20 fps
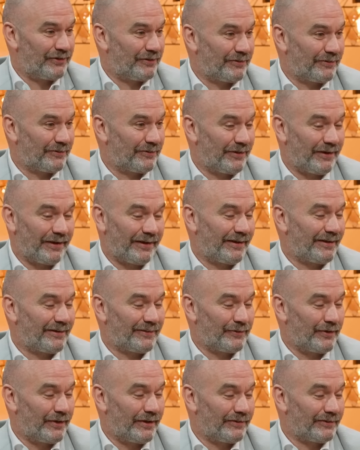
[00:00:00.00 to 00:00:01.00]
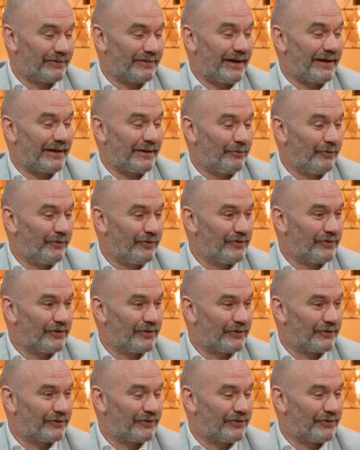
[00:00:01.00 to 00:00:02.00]
is it any wonder
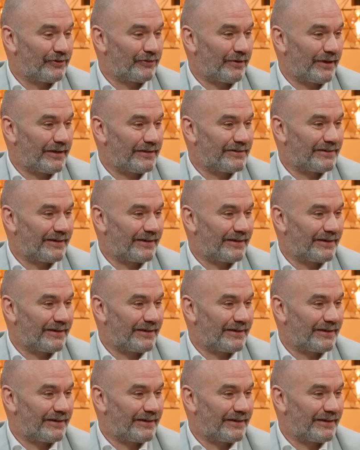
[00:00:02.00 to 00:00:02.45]
you're such a great